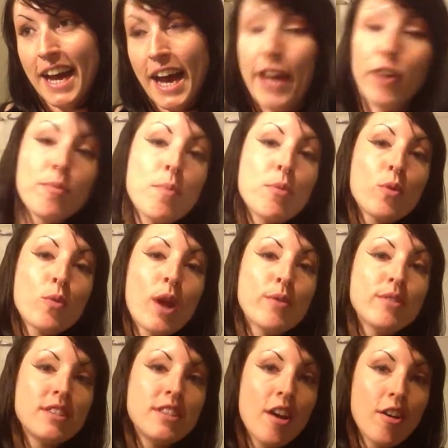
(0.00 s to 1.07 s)
I don't remember when I
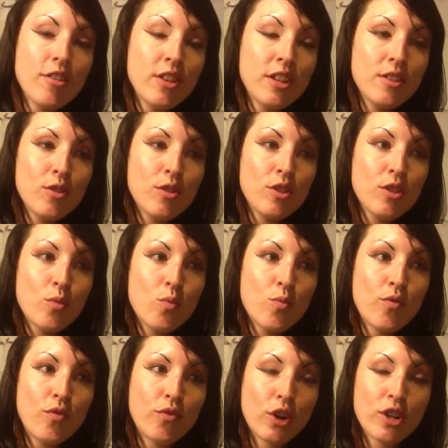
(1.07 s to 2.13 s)
was young, the
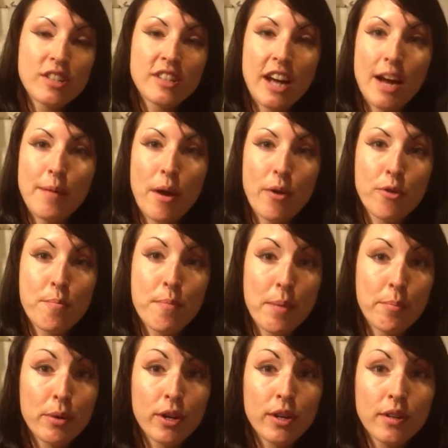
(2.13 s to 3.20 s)
first time I
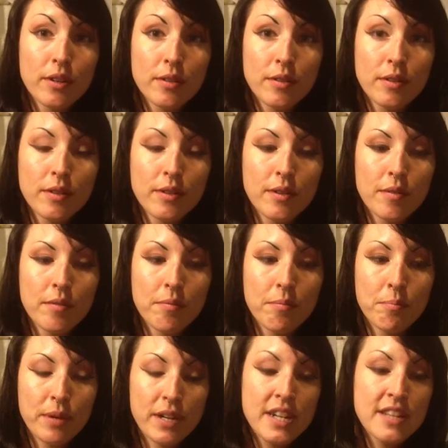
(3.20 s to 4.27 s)
remember,
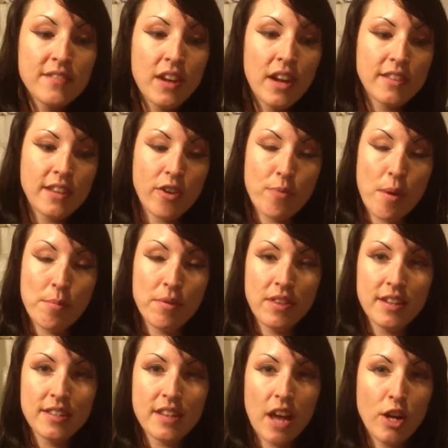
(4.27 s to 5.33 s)
but even as I remember
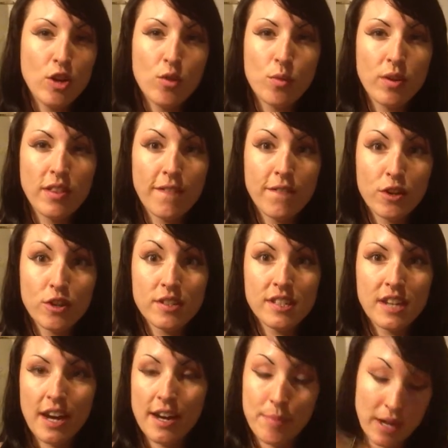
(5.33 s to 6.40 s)
this, I knew it wasn't the first
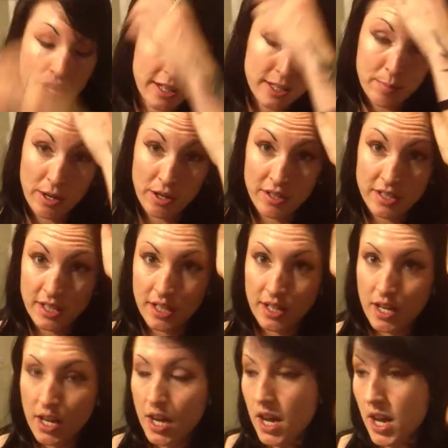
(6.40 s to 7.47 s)
time that I experienced it.
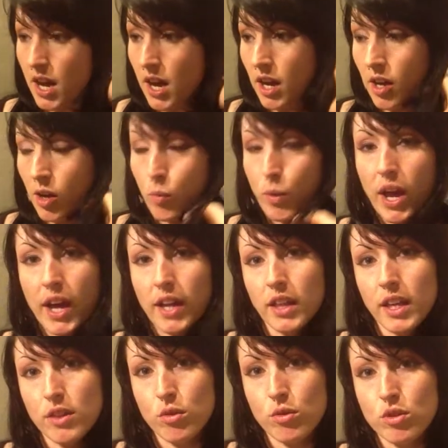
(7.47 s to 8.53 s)
We had
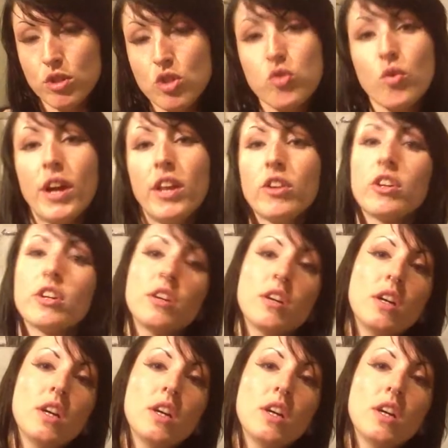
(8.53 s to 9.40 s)
those trailer